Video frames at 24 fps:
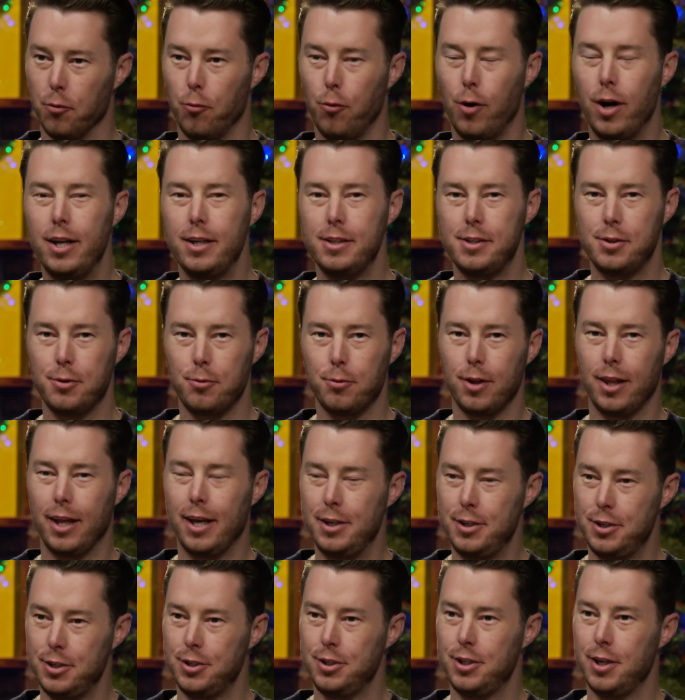what is the
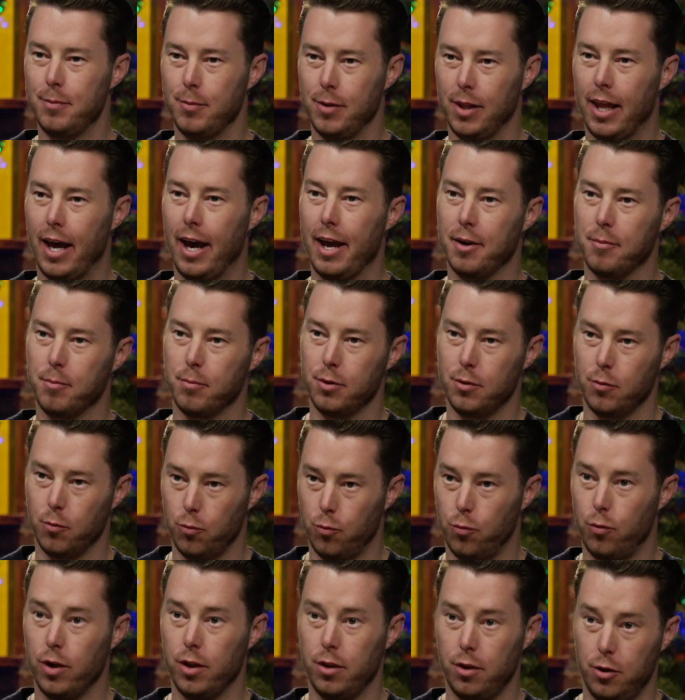relationship like
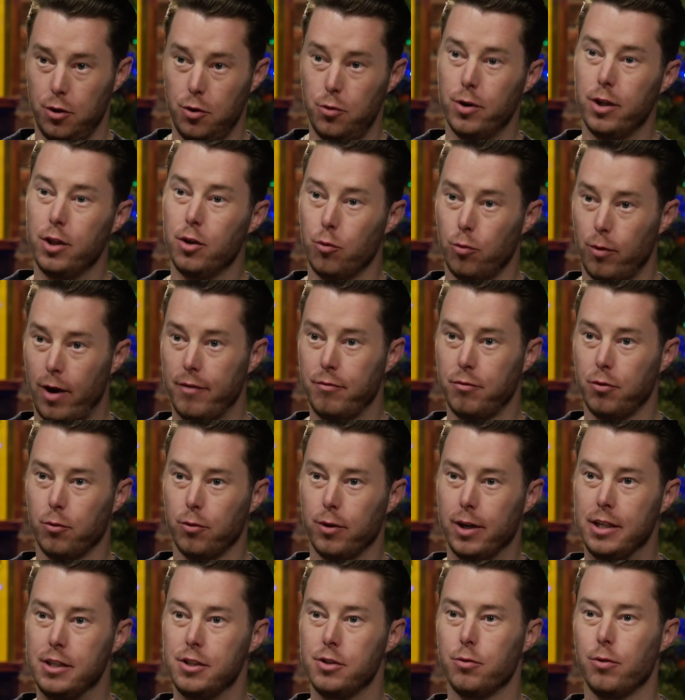with you and the
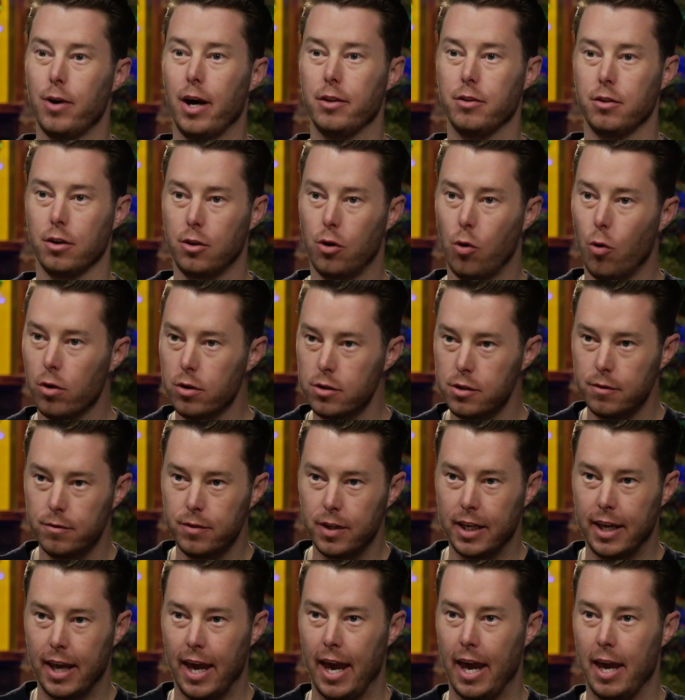referees throughout the course of
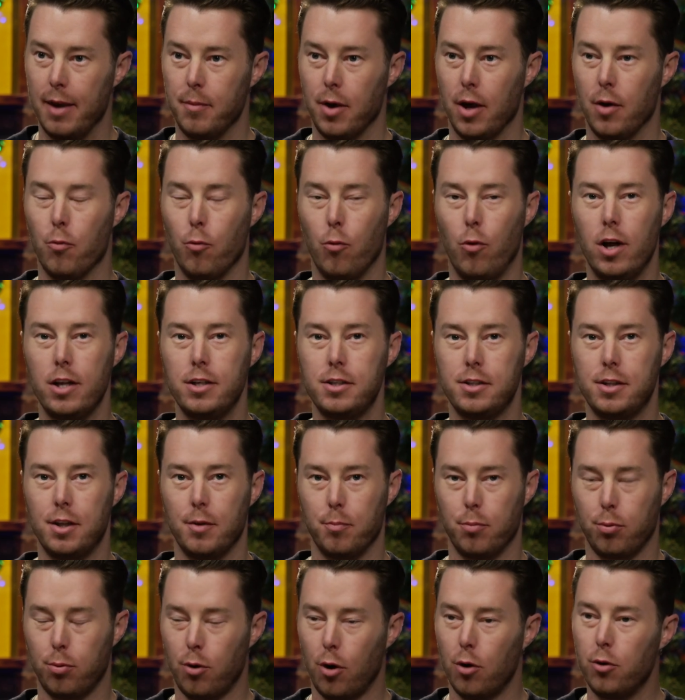a game, and what's the
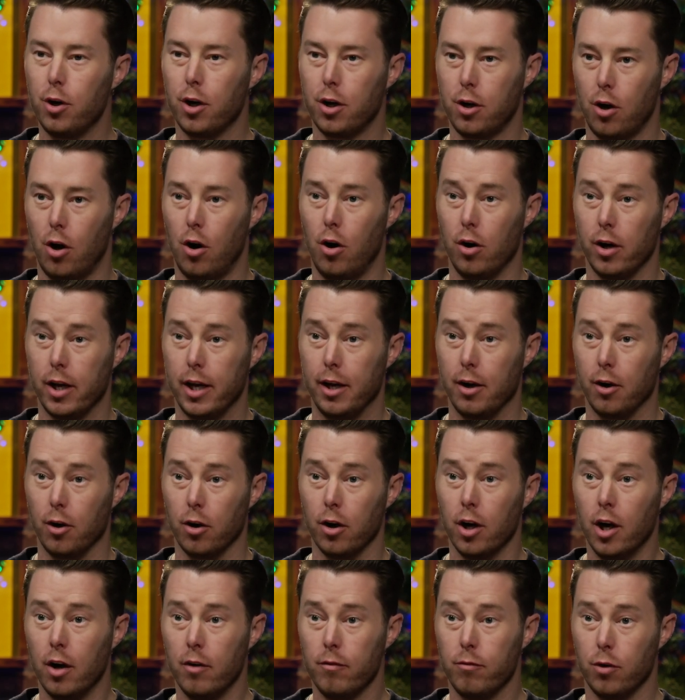protocol
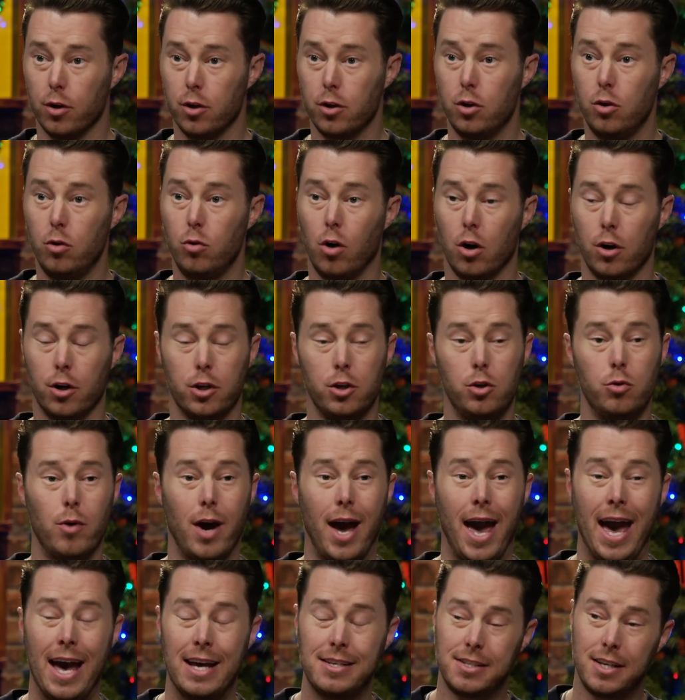here for you? Are you
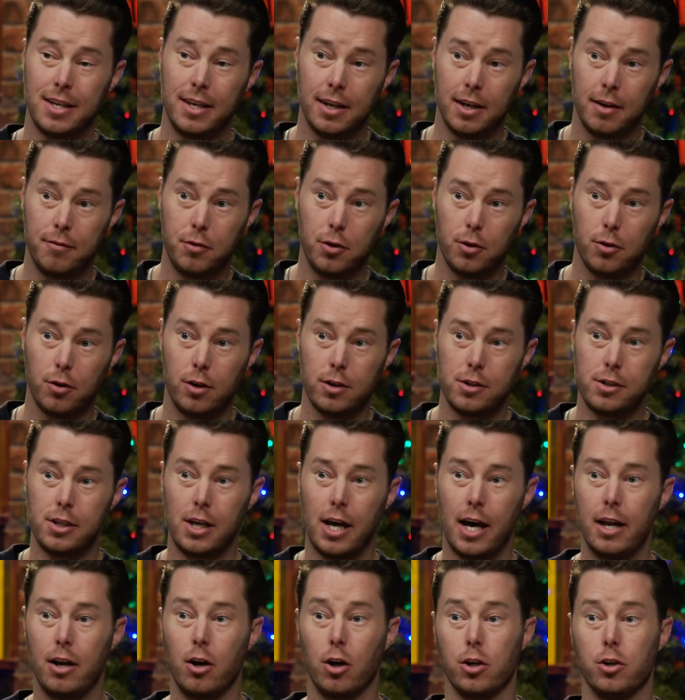asking if you're
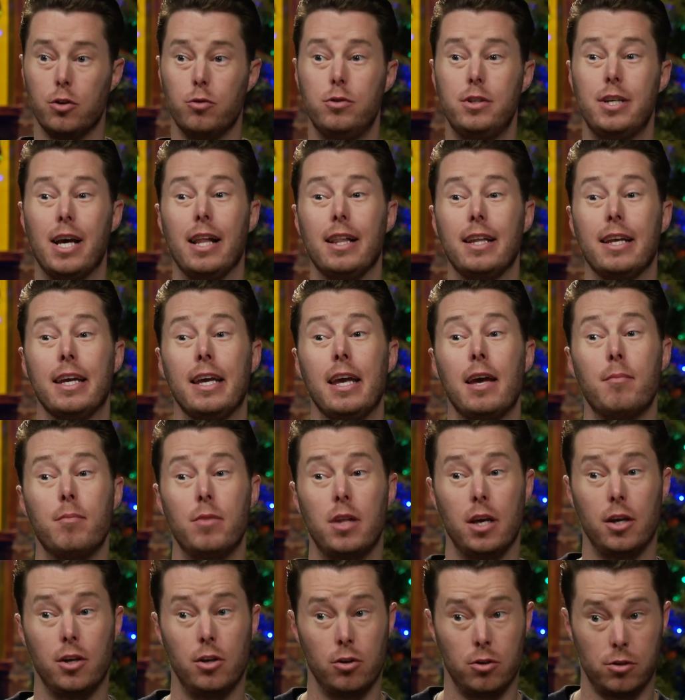onside? Are you telling him
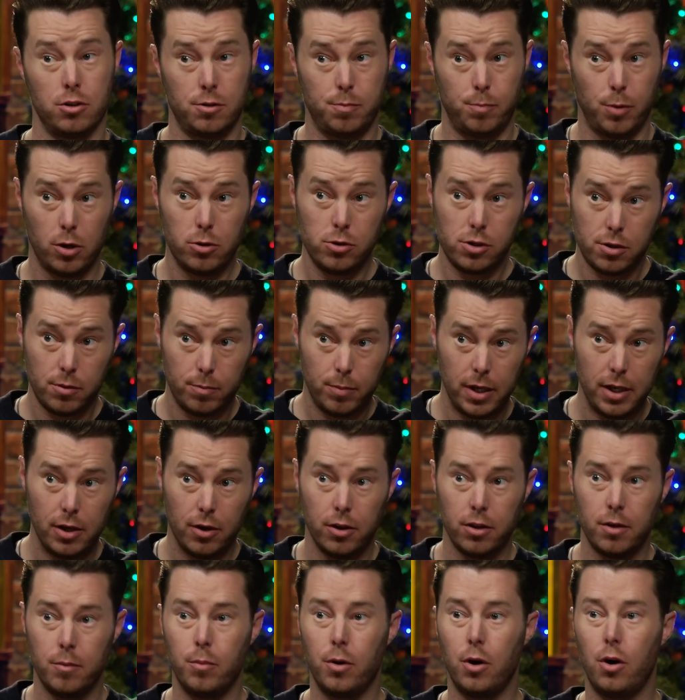that you're supposed to be
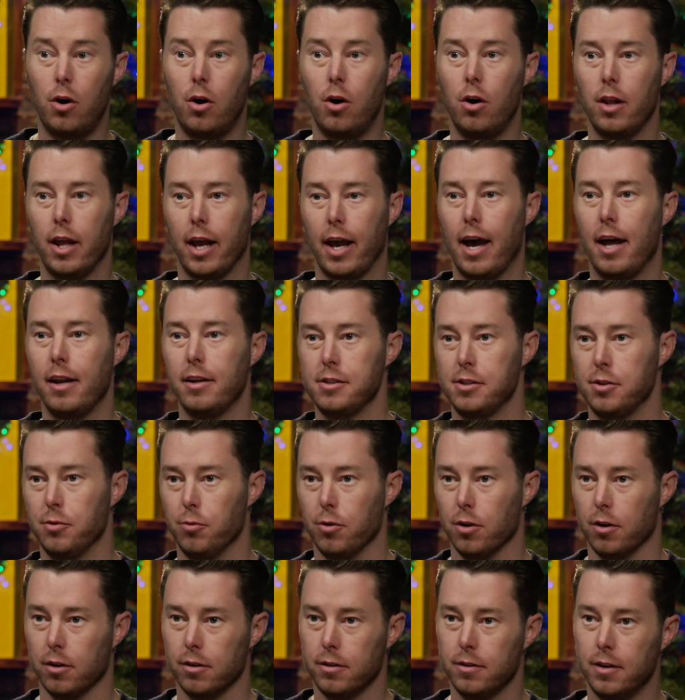on the ball? Like, how does it
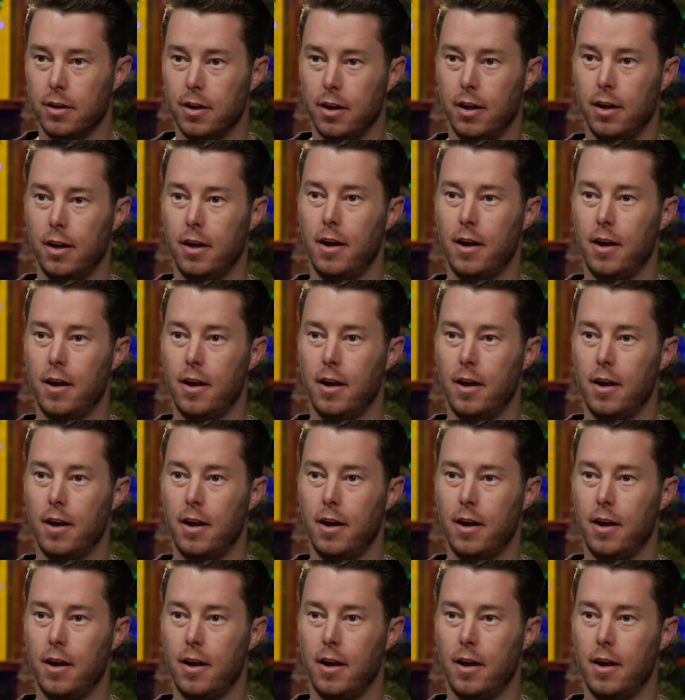work? Right.